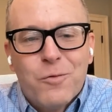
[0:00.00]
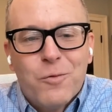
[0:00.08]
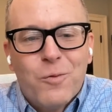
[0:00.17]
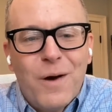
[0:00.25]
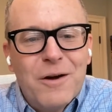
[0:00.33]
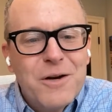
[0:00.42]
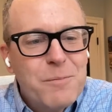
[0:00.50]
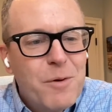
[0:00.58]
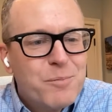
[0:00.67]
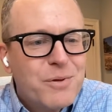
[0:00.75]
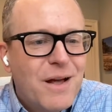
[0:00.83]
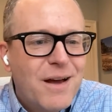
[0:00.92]
wound up
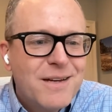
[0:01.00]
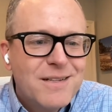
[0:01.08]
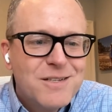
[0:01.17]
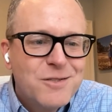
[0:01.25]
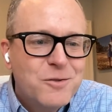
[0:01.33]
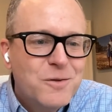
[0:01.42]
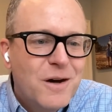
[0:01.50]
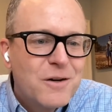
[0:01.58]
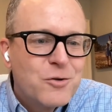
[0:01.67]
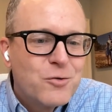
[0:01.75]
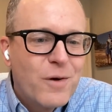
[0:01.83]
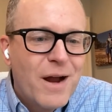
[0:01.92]
applying to a
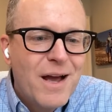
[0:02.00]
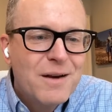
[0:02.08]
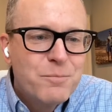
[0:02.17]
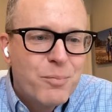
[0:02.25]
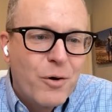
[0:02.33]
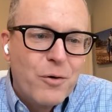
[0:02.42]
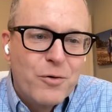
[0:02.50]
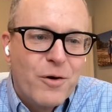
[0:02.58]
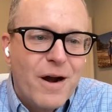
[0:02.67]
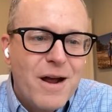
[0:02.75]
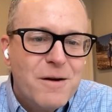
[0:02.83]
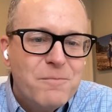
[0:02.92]
grad
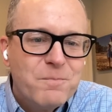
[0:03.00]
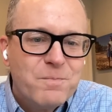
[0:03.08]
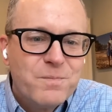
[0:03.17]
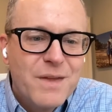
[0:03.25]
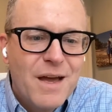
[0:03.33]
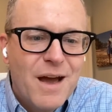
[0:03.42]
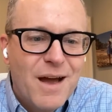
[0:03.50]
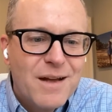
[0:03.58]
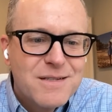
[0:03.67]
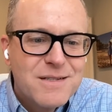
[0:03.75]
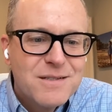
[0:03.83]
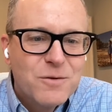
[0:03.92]
program
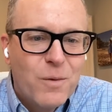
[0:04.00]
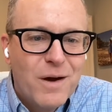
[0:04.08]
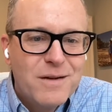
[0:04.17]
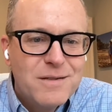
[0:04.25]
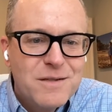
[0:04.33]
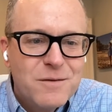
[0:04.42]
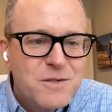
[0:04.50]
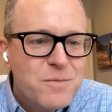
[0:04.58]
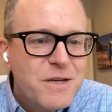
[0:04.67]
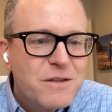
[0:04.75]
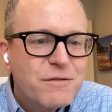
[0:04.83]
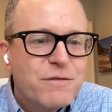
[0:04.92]
to be
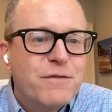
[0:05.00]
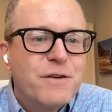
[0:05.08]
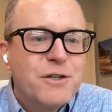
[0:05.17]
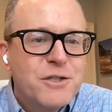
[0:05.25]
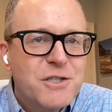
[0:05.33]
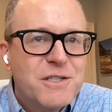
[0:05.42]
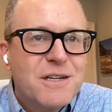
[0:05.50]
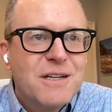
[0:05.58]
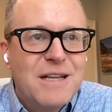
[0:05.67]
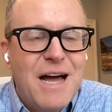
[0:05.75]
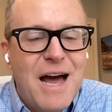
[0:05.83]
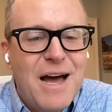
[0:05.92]
in the first
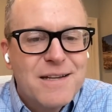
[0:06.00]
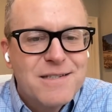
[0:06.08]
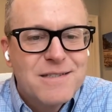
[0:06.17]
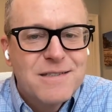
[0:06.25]
class